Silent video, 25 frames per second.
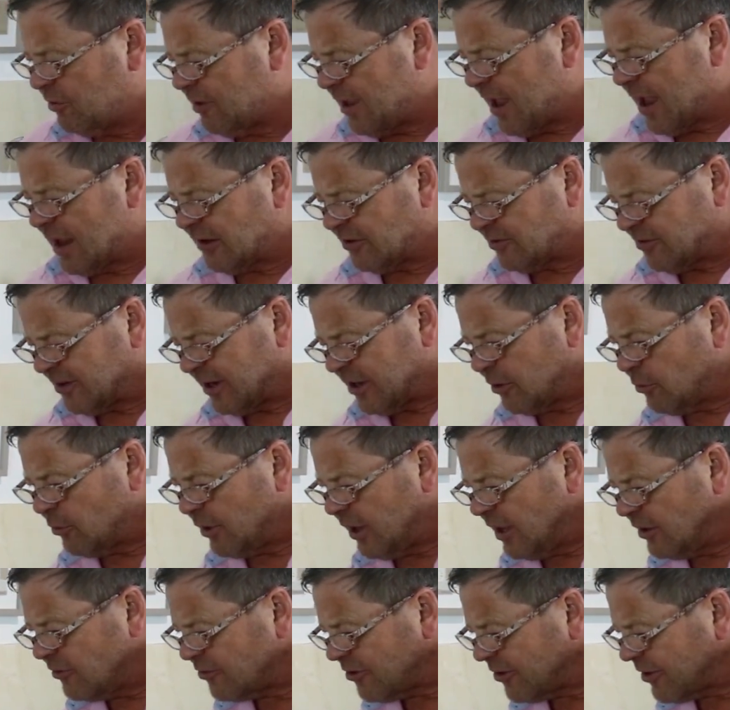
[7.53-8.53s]
the air still
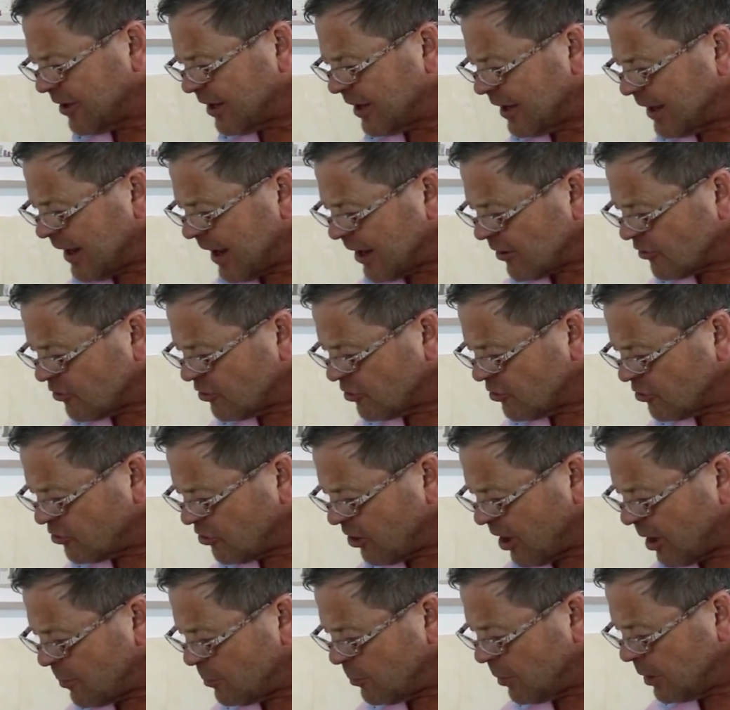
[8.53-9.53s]
into the collection
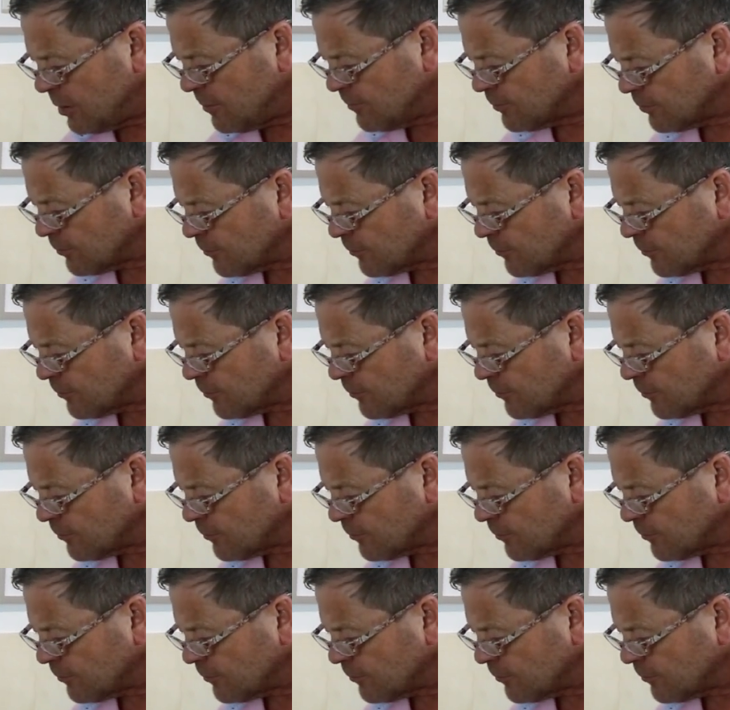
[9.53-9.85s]
chamber,